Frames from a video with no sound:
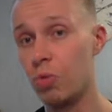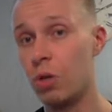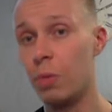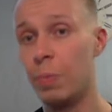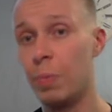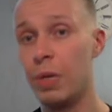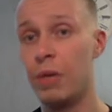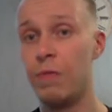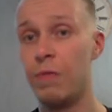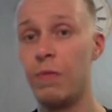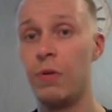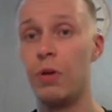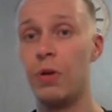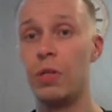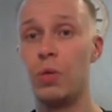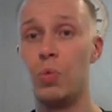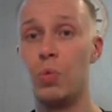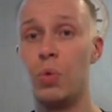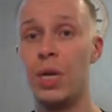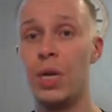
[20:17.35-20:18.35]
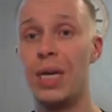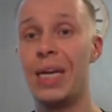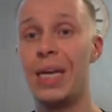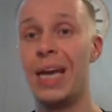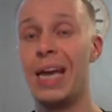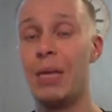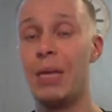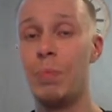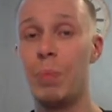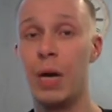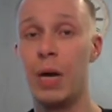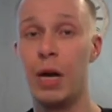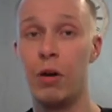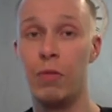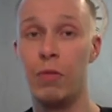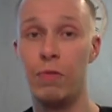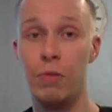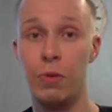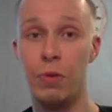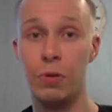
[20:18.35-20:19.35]
be for the Week 8 battle
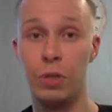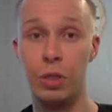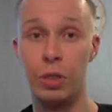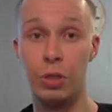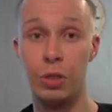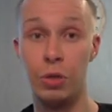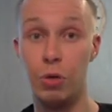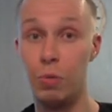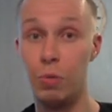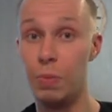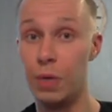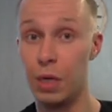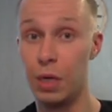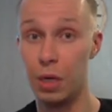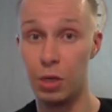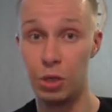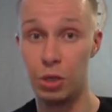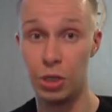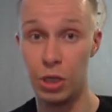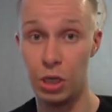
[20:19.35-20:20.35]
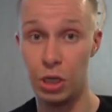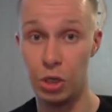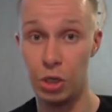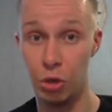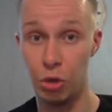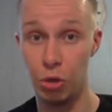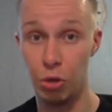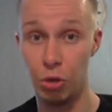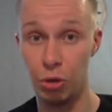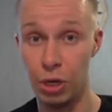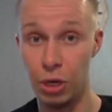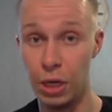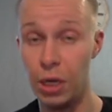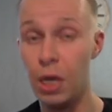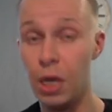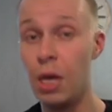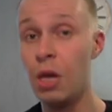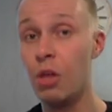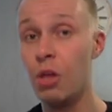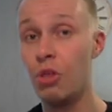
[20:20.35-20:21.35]
for the UBL Season 3.
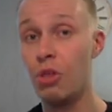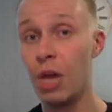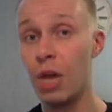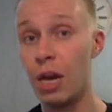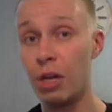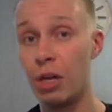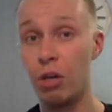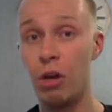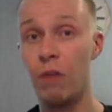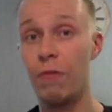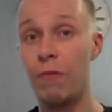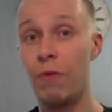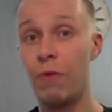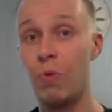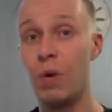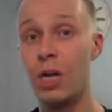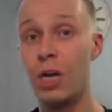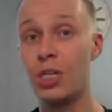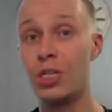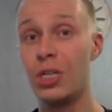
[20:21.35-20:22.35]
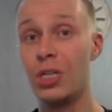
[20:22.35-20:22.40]
Thank you all for watching.